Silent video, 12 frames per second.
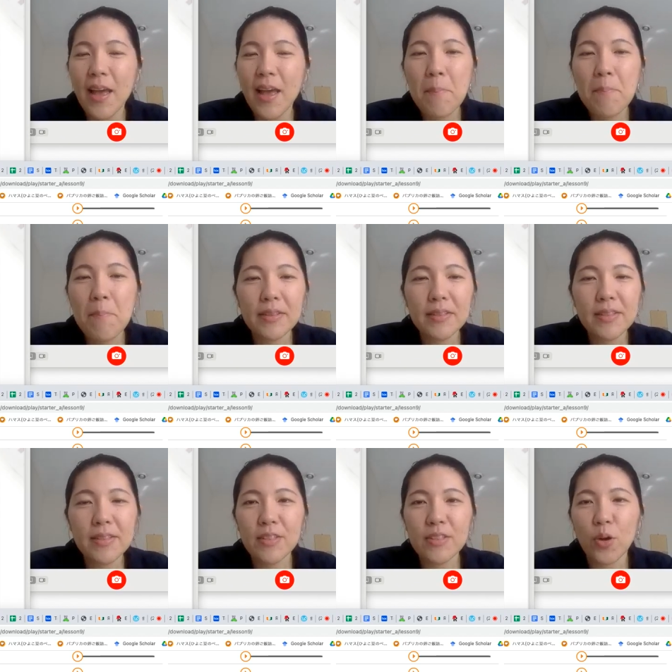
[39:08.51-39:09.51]
But
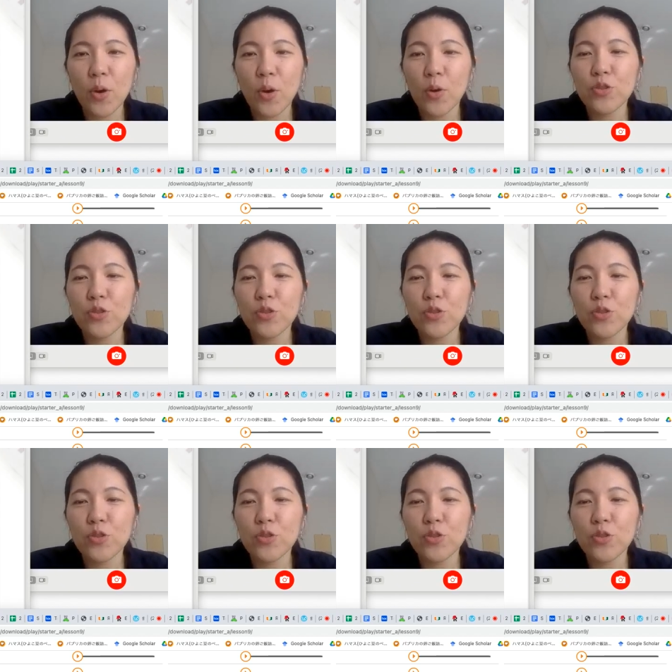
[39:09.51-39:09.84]
so